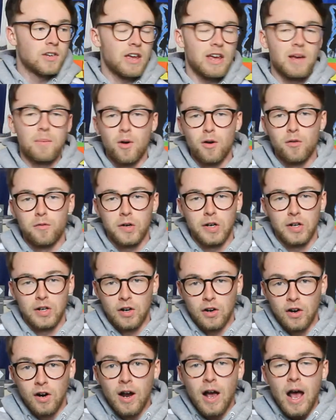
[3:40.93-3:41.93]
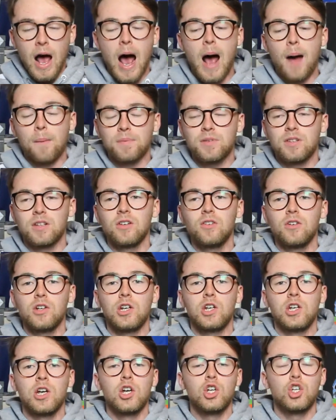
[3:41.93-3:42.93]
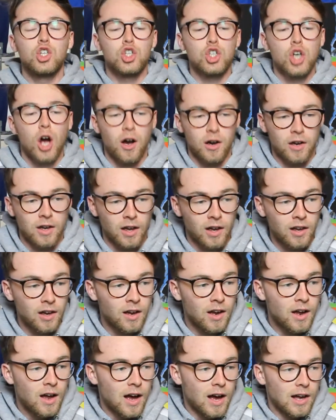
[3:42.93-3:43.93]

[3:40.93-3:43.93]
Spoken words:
Timo Werner, absolutely shocking,